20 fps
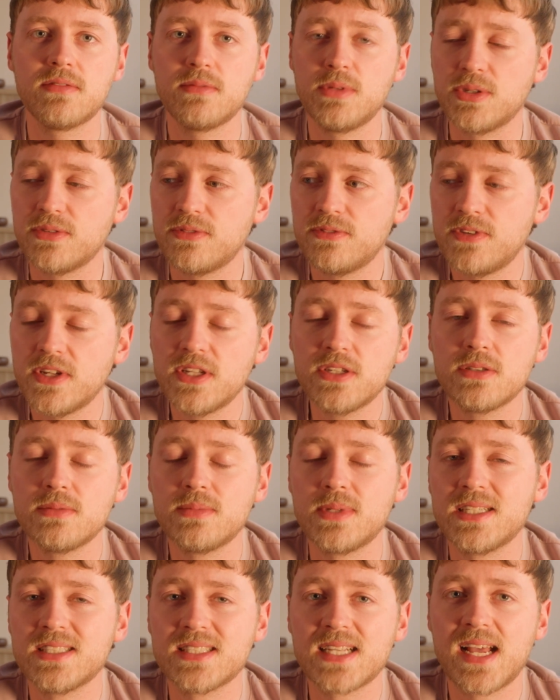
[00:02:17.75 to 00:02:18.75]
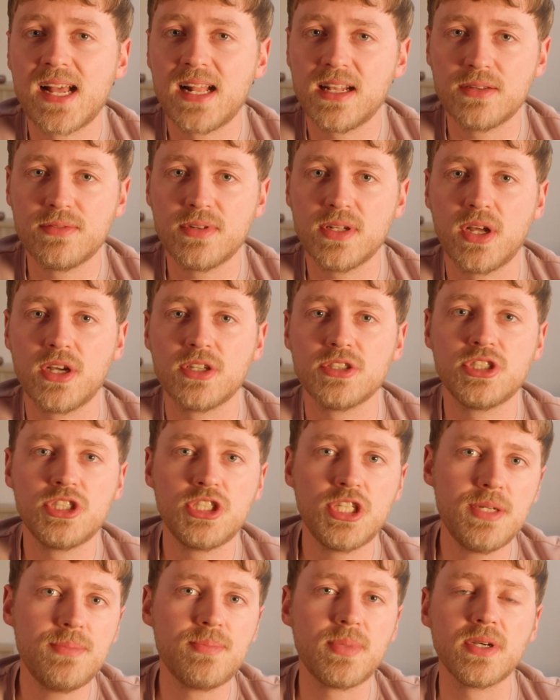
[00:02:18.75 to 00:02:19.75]
your film is a hell of a lot
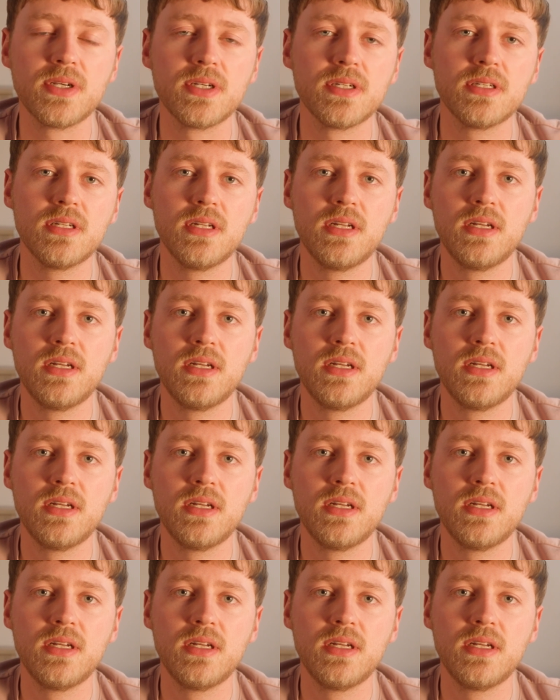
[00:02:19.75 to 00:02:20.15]
cheaper